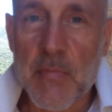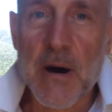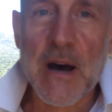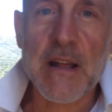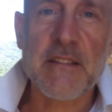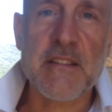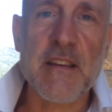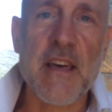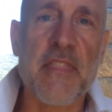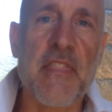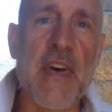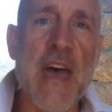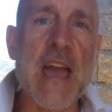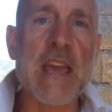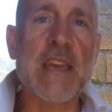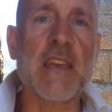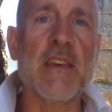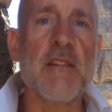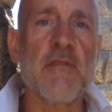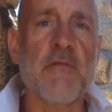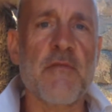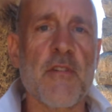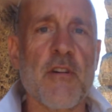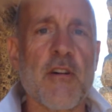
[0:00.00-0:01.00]
But thank
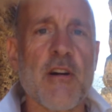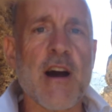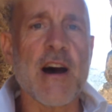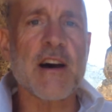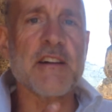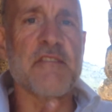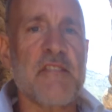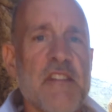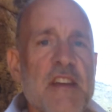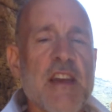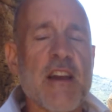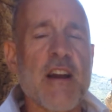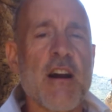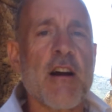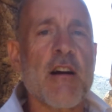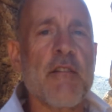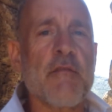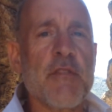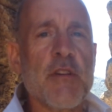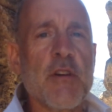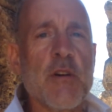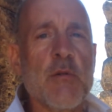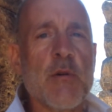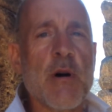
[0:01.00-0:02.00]
you for seeing our
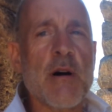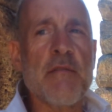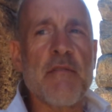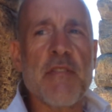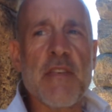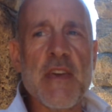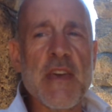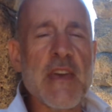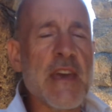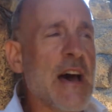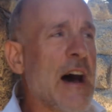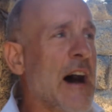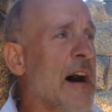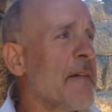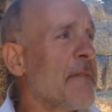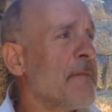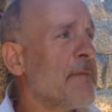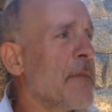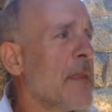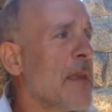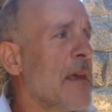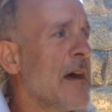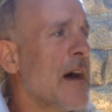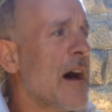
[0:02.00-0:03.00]
view of
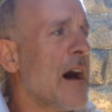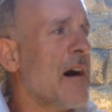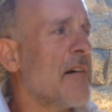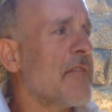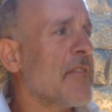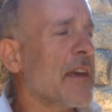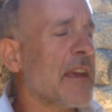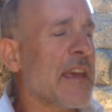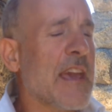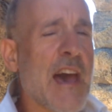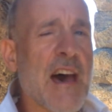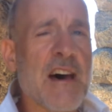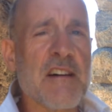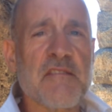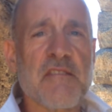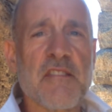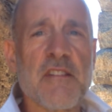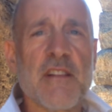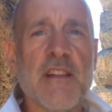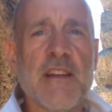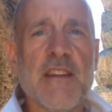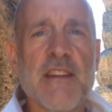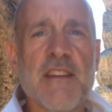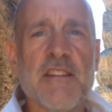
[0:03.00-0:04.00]
the
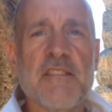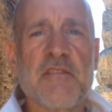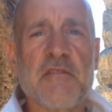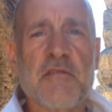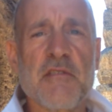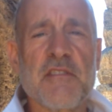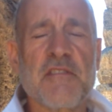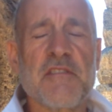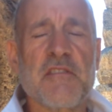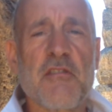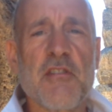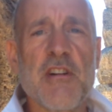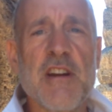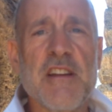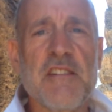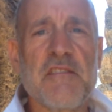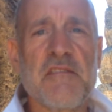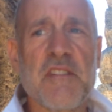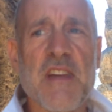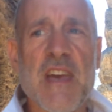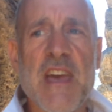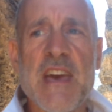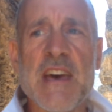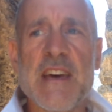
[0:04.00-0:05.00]
castle in Nisyros,
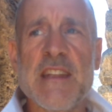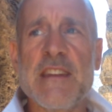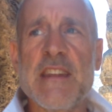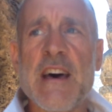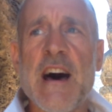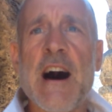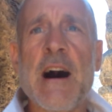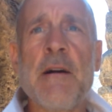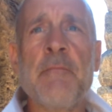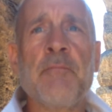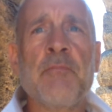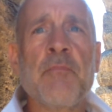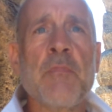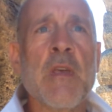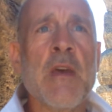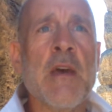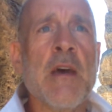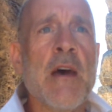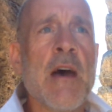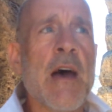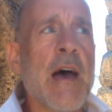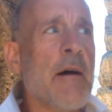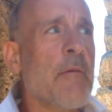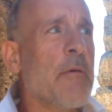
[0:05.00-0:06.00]
Greece, and
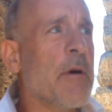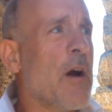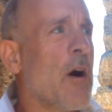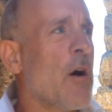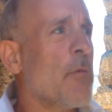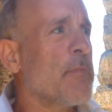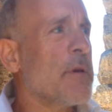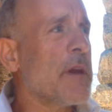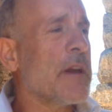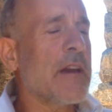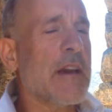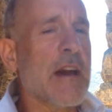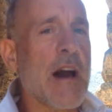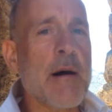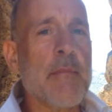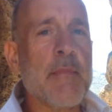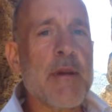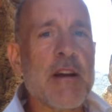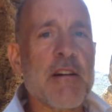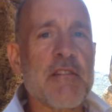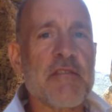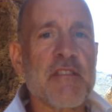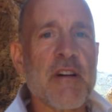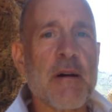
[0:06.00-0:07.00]
we hope you can come
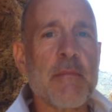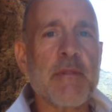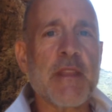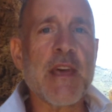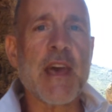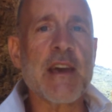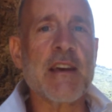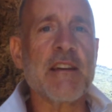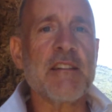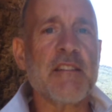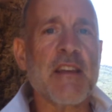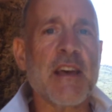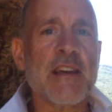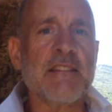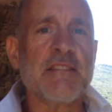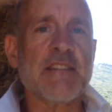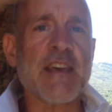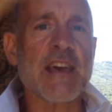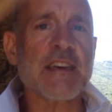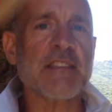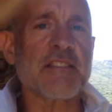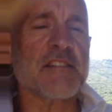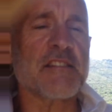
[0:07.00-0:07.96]
here someday and take